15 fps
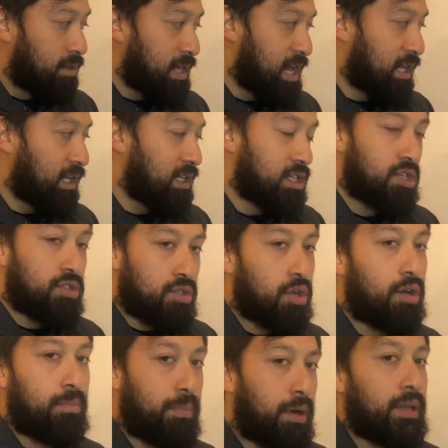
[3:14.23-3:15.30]
That is
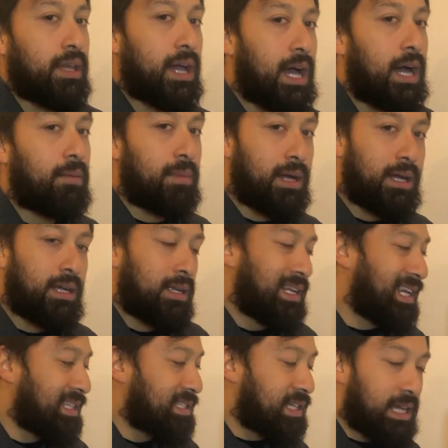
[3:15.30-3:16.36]
your body arm.
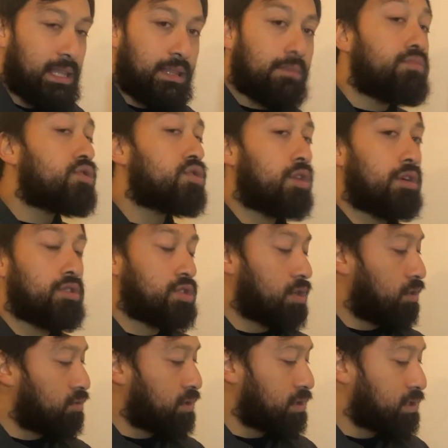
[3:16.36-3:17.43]
Let's get them strong
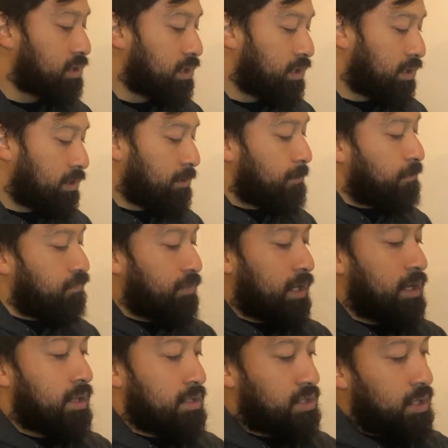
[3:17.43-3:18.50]
shoulders.
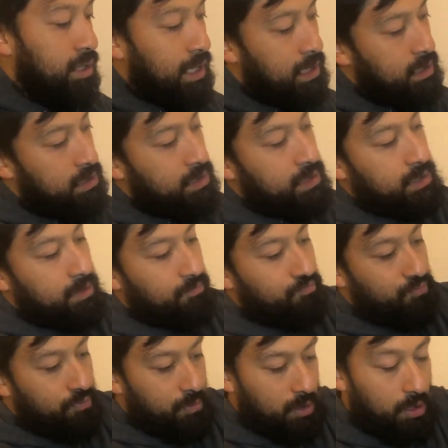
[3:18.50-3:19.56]
So that is
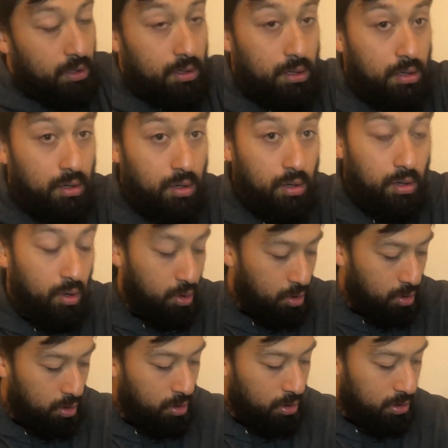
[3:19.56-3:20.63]

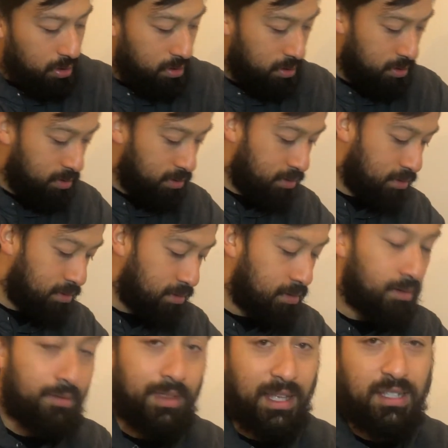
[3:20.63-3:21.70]
all.
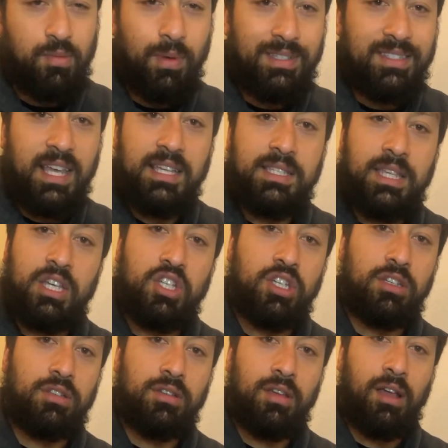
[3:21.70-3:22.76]
That is Wednesday's session.
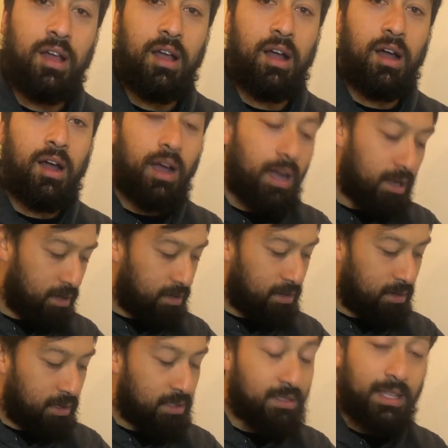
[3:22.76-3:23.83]
Alright,
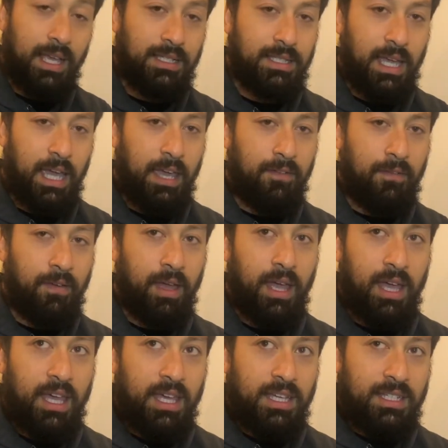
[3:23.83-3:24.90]
stay safe,
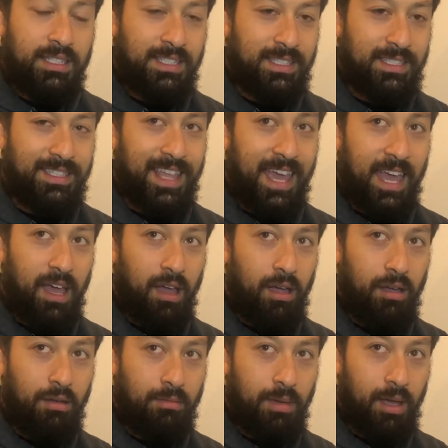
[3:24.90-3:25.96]
stay at
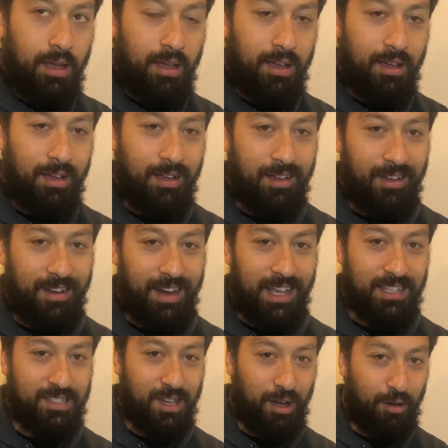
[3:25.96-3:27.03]
home.
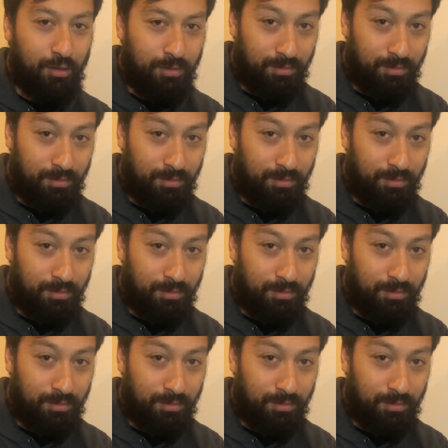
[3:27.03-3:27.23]
Let's go.